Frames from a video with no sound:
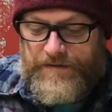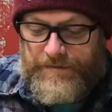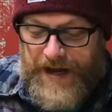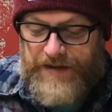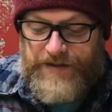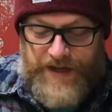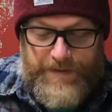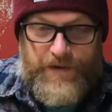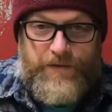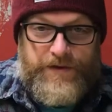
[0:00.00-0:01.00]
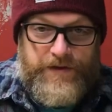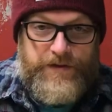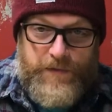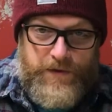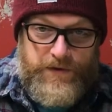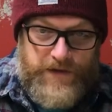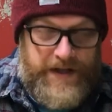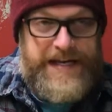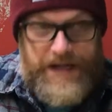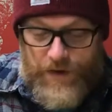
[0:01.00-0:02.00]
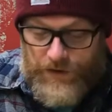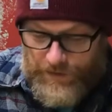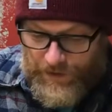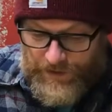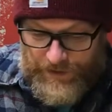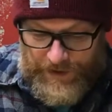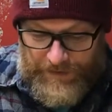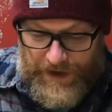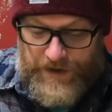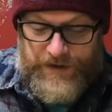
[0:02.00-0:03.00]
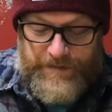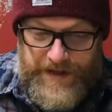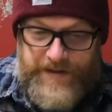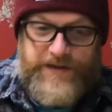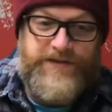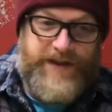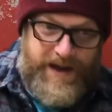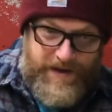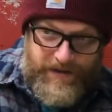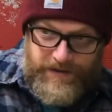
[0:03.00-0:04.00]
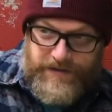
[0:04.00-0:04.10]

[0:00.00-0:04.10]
base saber with the Eco Smooth Swing, because to me the sound